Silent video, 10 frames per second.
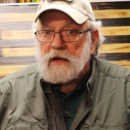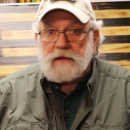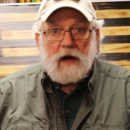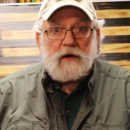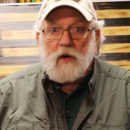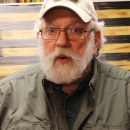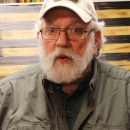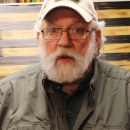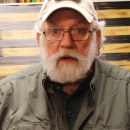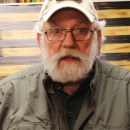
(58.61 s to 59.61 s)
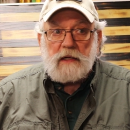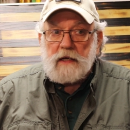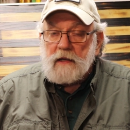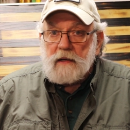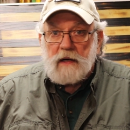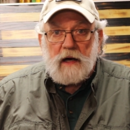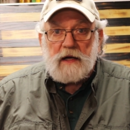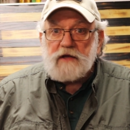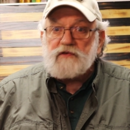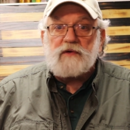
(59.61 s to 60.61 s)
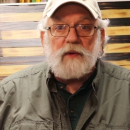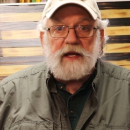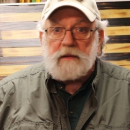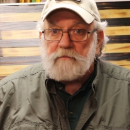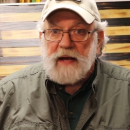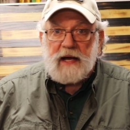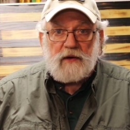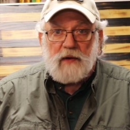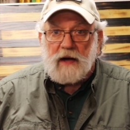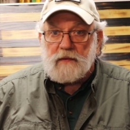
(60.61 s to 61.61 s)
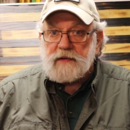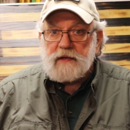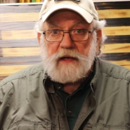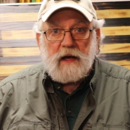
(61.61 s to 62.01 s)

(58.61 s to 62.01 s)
our whole uh, history and background.